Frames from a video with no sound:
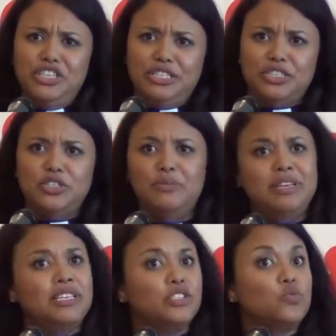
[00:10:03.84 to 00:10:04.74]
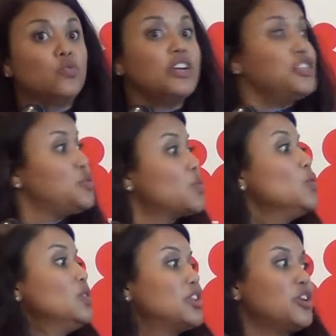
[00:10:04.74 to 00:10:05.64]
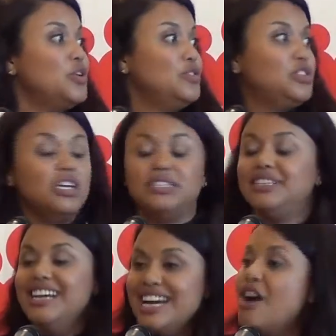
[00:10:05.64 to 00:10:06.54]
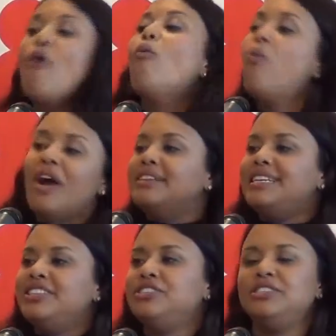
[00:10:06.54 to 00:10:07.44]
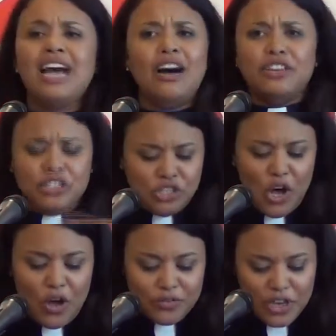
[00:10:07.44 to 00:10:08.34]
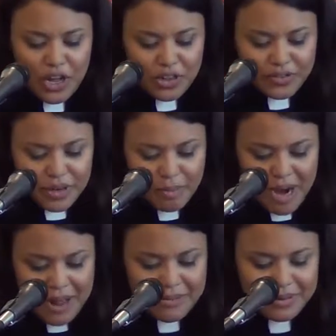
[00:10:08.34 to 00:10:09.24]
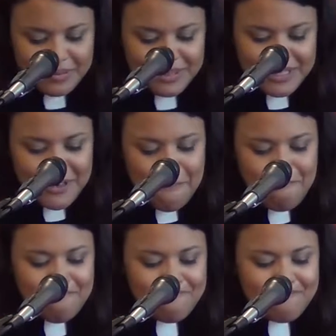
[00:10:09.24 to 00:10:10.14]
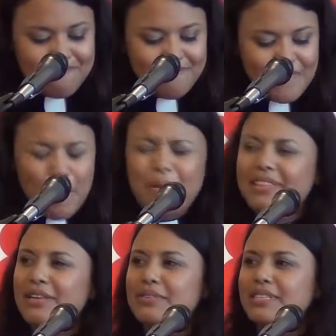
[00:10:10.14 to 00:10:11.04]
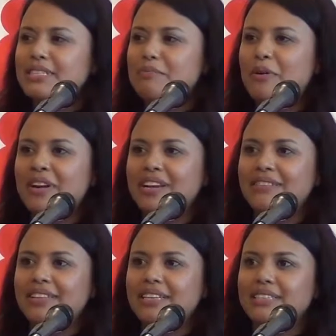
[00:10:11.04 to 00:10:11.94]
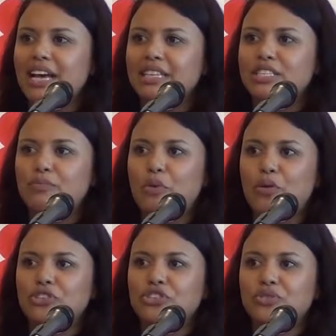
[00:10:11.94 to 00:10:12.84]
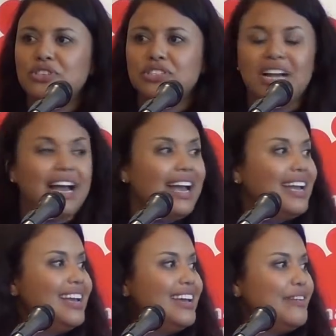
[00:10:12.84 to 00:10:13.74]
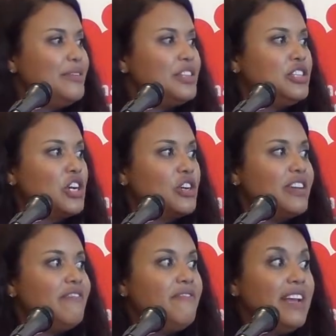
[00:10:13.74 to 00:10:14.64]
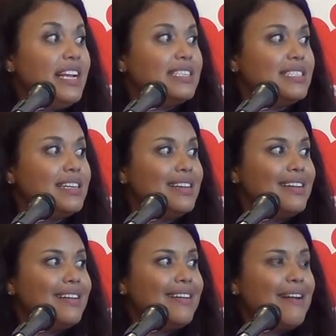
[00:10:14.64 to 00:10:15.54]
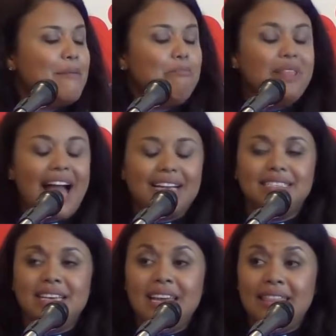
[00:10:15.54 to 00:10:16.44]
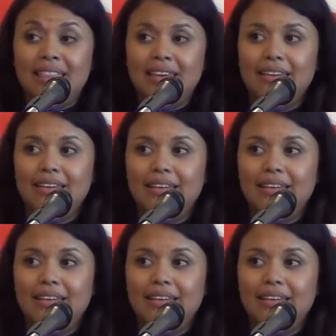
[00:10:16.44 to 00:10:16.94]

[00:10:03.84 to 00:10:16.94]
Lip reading: Jesus to be this rich ruler who just went into town and solved all of their problems. I bet they were disappointed when they saw this poor Jewish guy with dirty feet, black teeth,